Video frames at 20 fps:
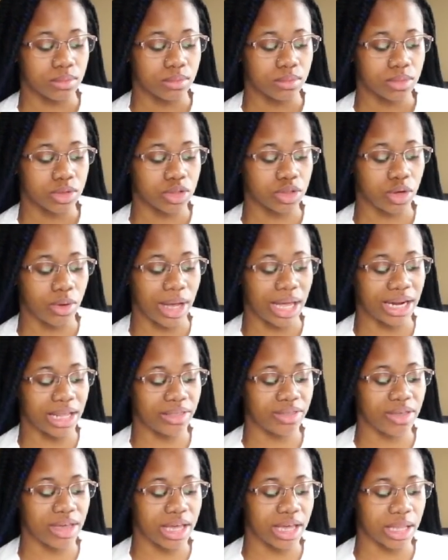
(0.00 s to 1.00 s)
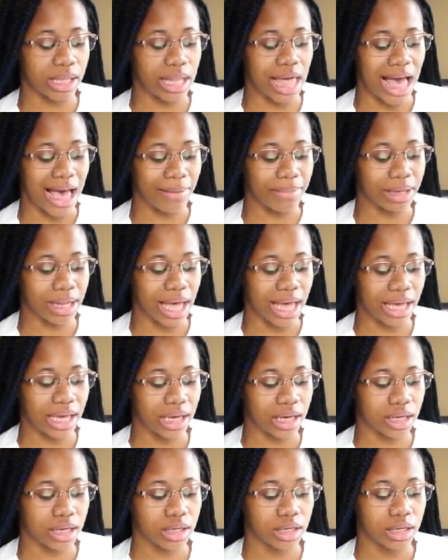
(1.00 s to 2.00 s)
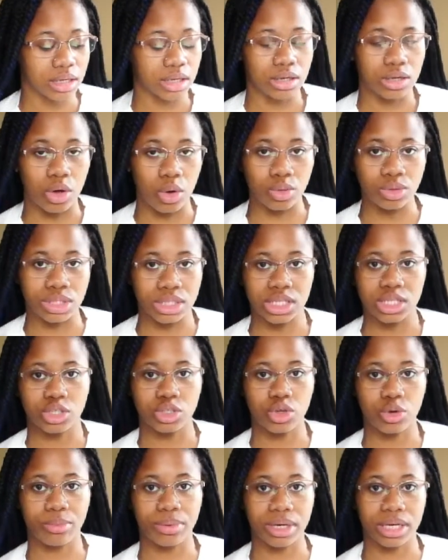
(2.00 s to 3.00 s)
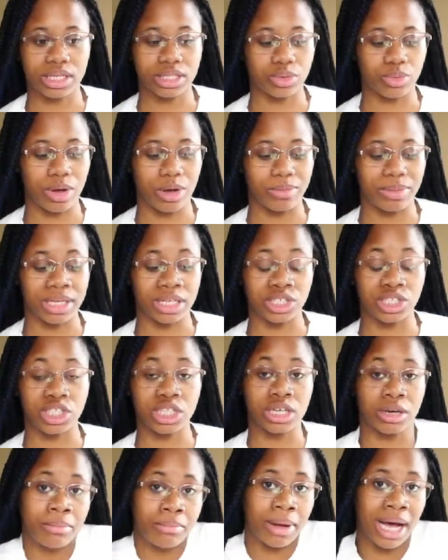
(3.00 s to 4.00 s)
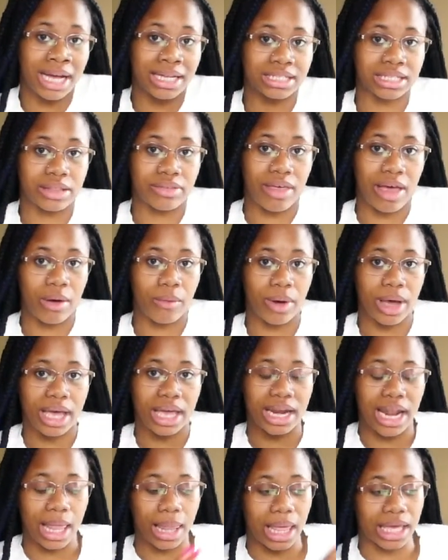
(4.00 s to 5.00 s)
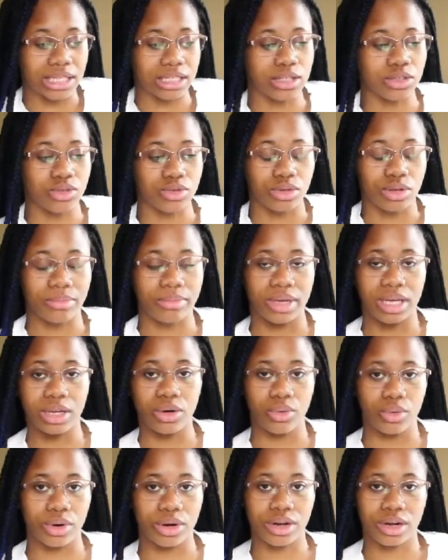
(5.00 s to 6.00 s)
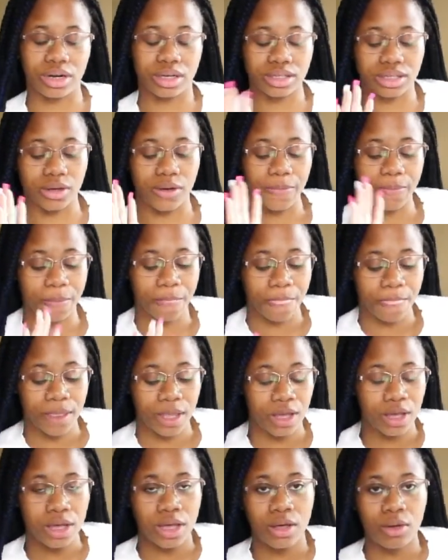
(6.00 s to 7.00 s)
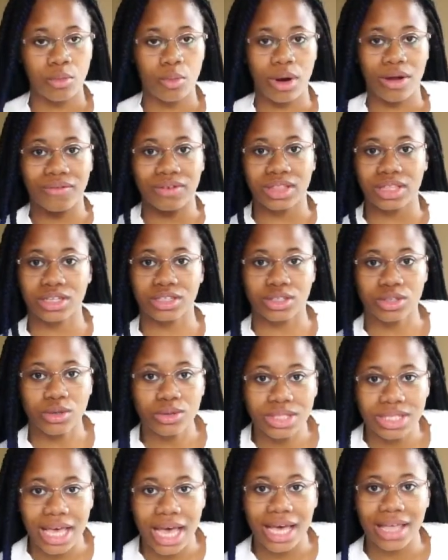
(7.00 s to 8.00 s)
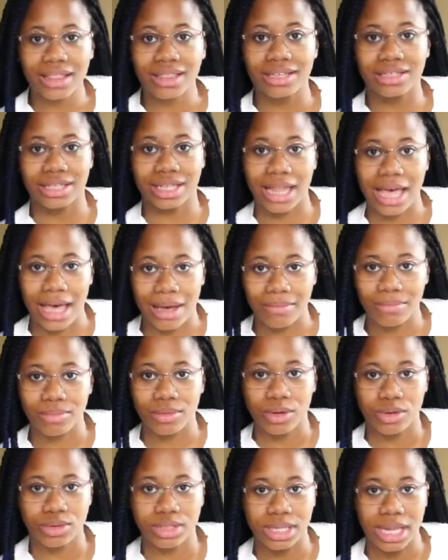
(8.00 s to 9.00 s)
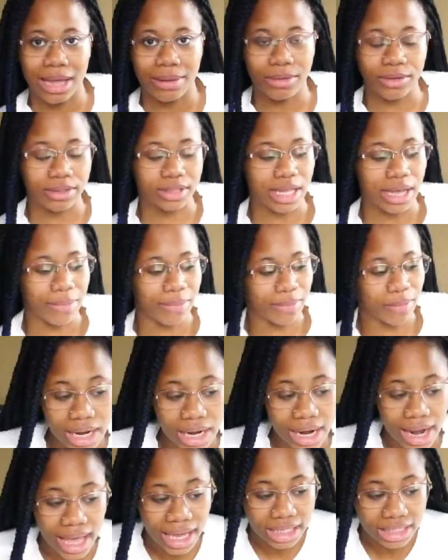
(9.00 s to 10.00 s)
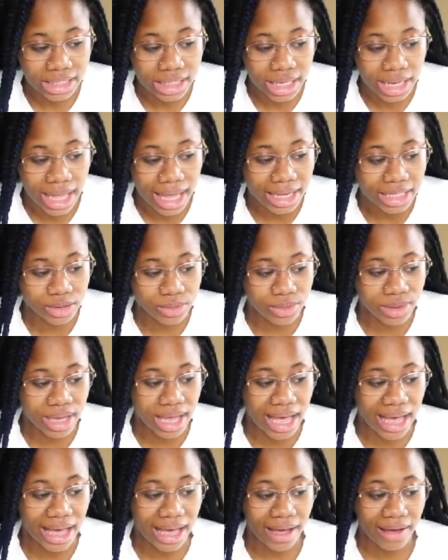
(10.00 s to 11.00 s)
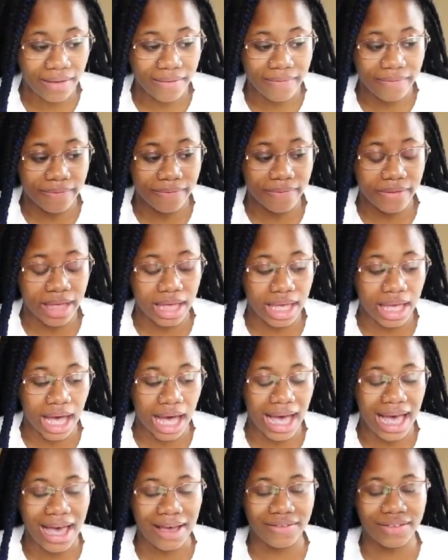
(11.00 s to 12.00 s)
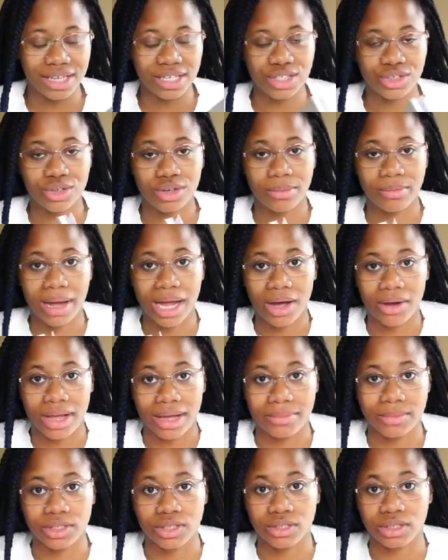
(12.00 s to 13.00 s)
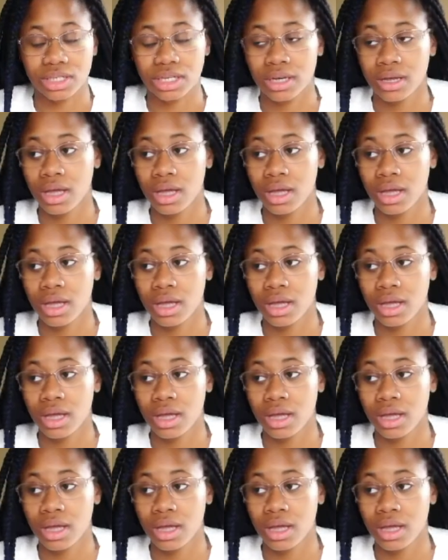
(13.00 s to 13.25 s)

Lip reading: So anything lab-like goes in this notebook as well because she combines it that way, and I like to do them in order. So wherever there's notes at, there's a lab. Notes, lab, notes, lab. Next class I have Intro to Biochemistry.